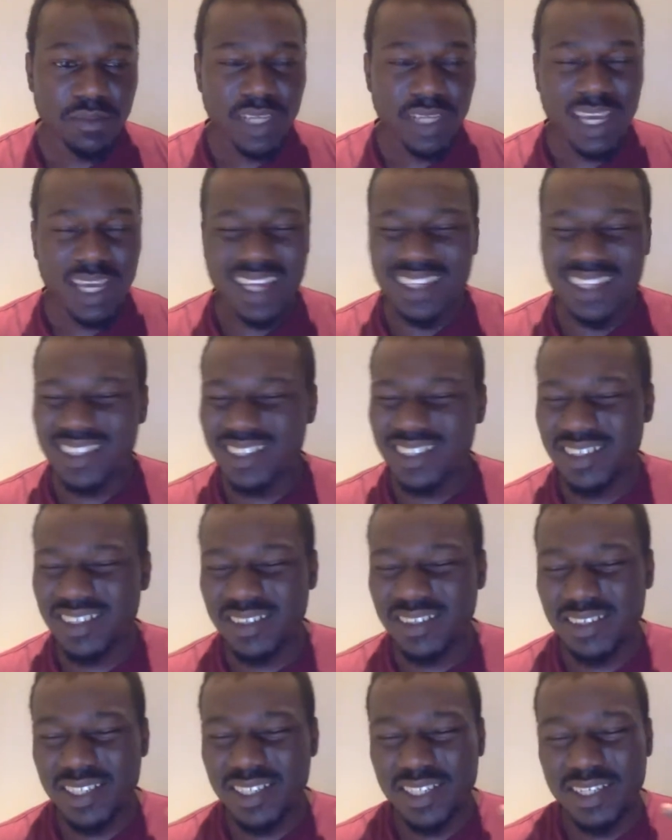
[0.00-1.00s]
And
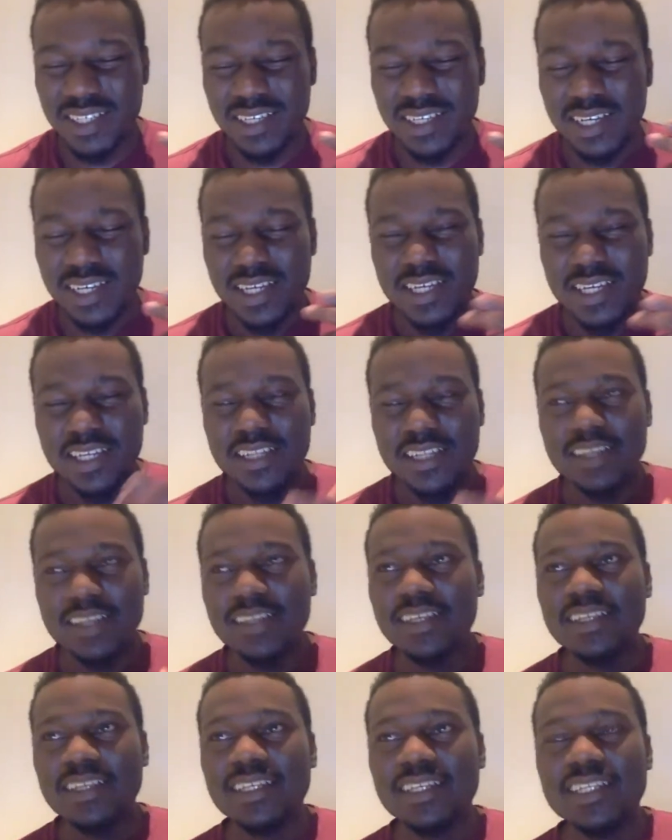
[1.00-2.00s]
this
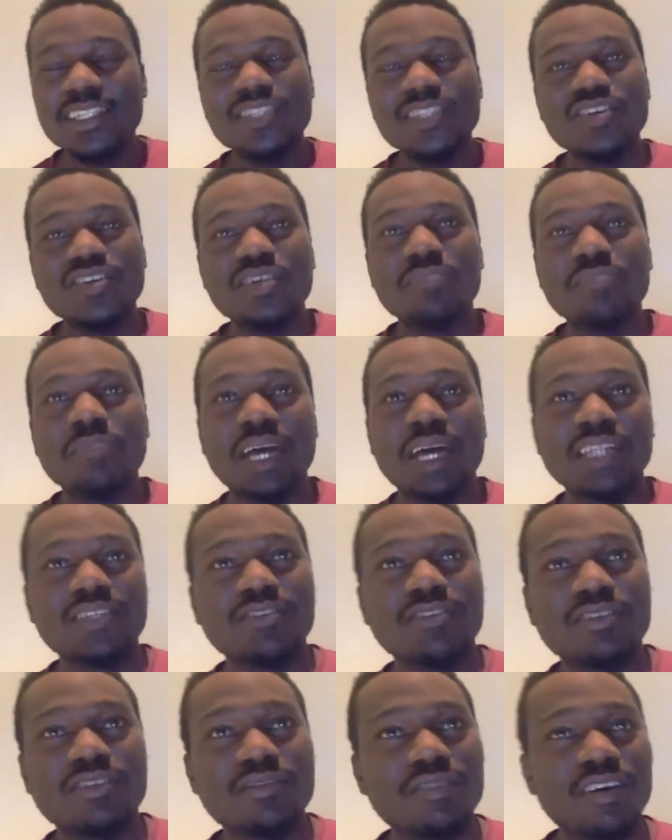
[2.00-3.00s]
is not a matter
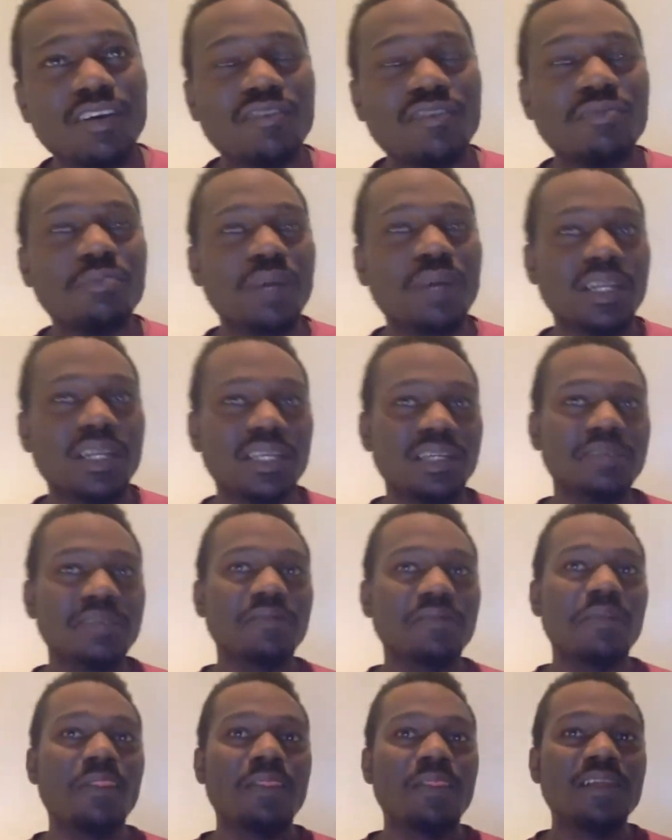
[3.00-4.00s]
of money.
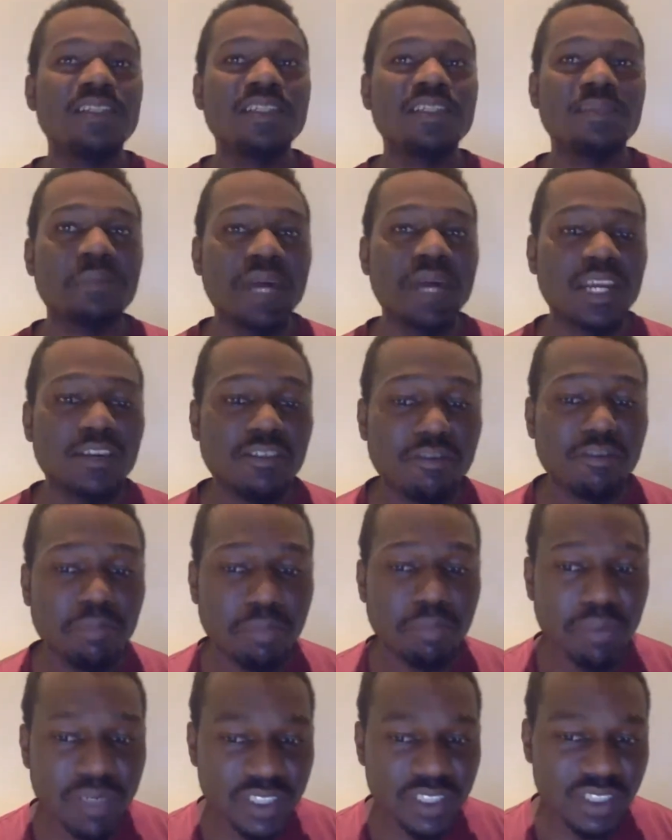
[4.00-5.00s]
This is a matter of
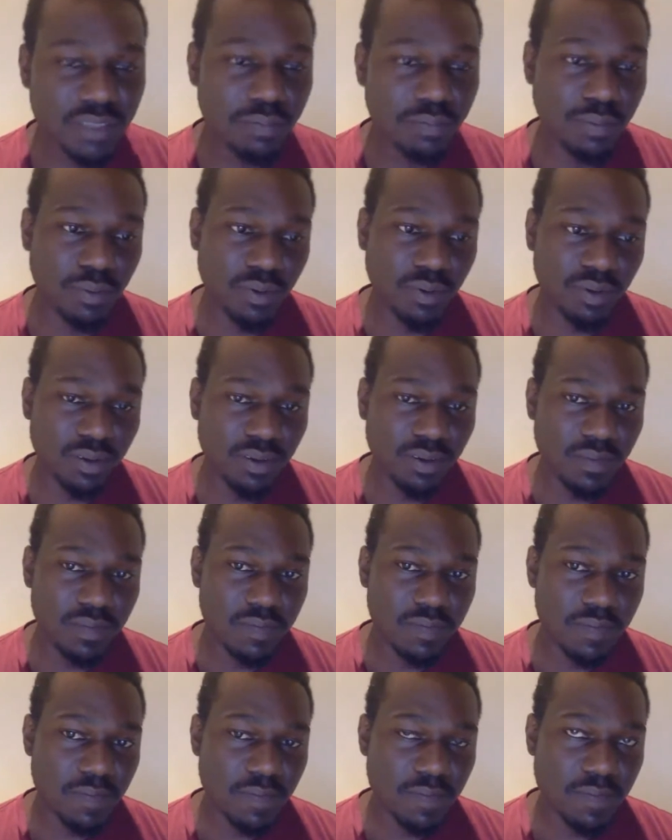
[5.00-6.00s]
principle.
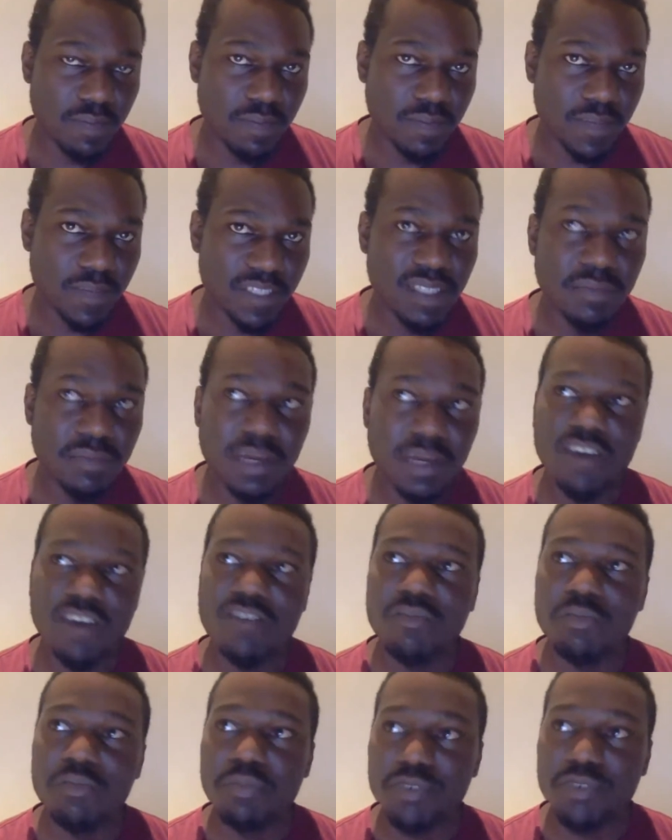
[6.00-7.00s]
It's a matter of
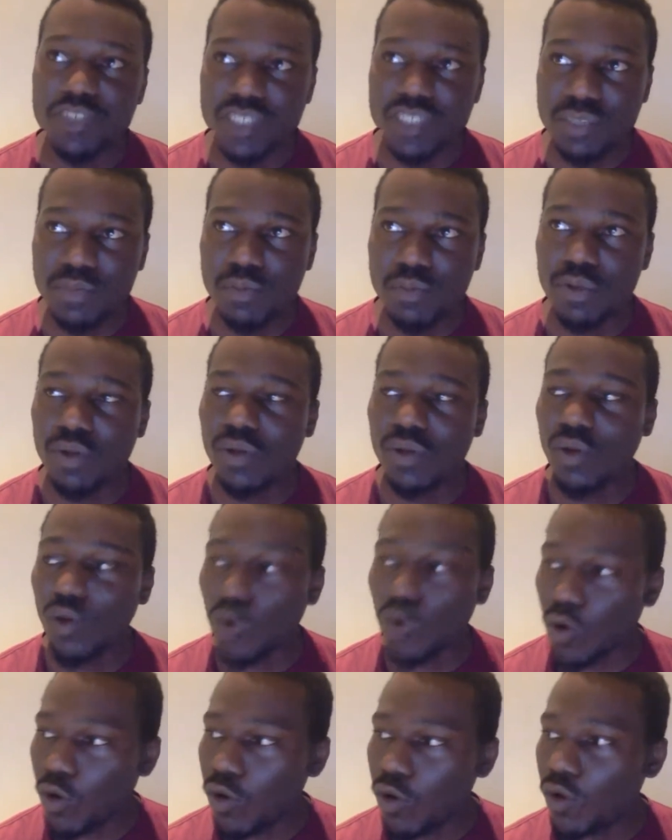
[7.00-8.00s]
principle
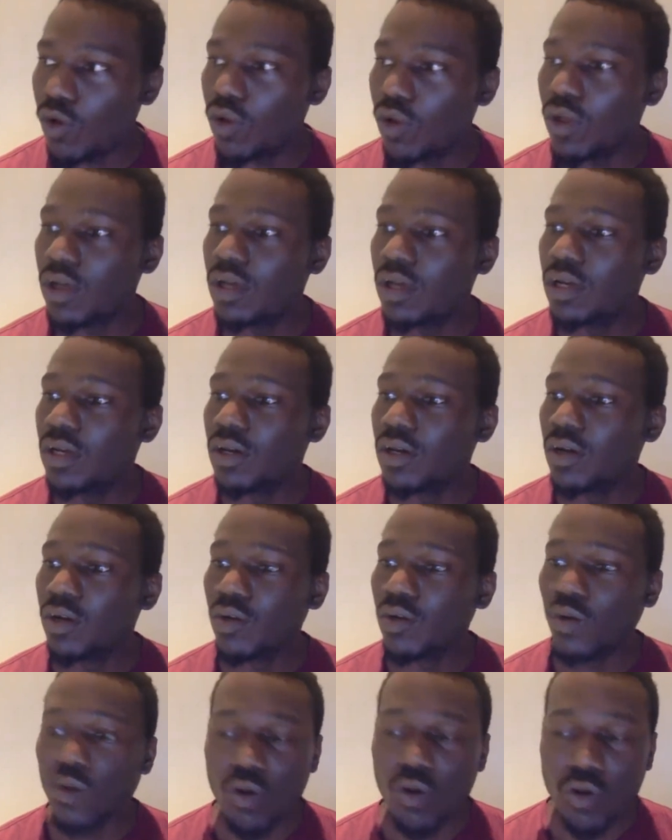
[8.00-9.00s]

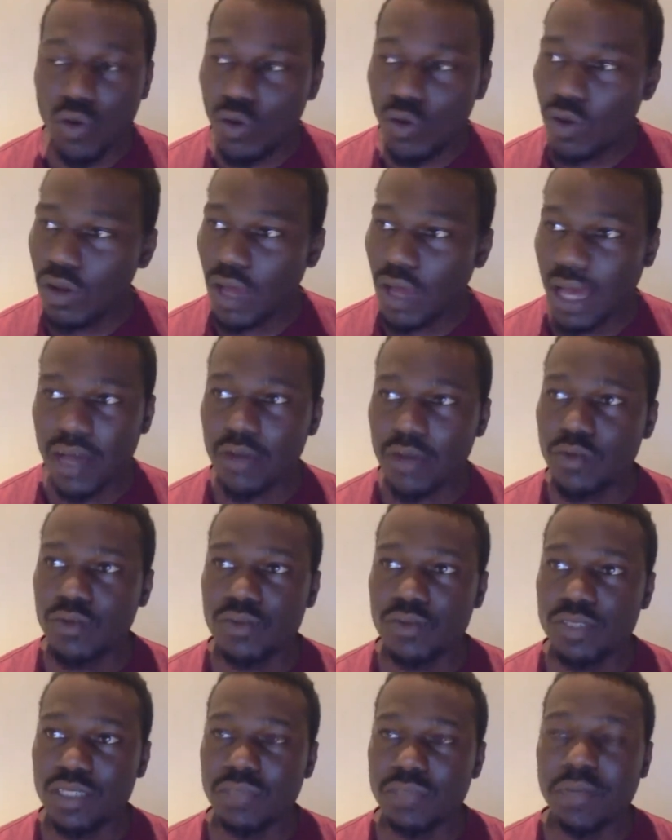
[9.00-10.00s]
on all
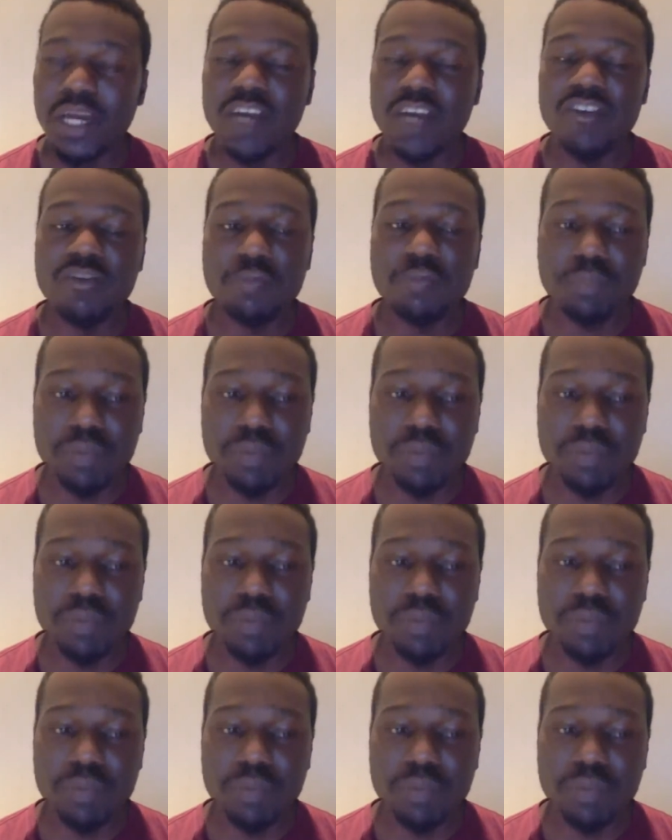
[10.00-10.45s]
angles, a matter of